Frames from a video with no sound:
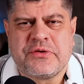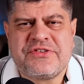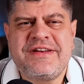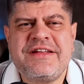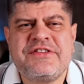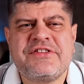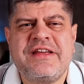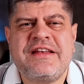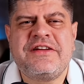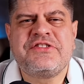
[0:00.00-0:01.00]

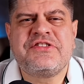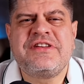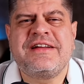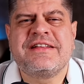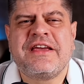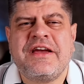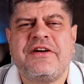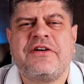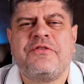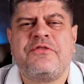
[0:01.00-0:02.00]
Zelensky does not
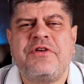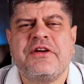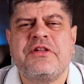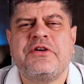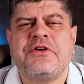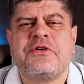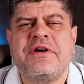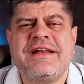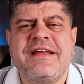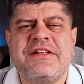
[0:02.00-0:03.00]
care of regular
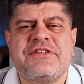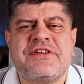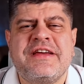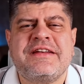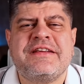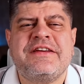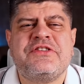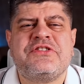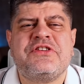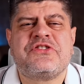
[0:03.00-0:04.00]
Ukrainians and
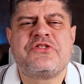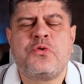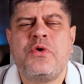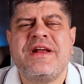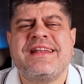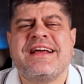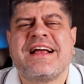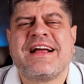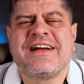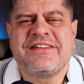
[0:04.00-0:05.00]
is destroying the
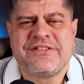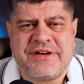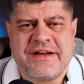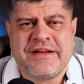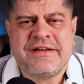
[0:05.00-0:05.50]
country.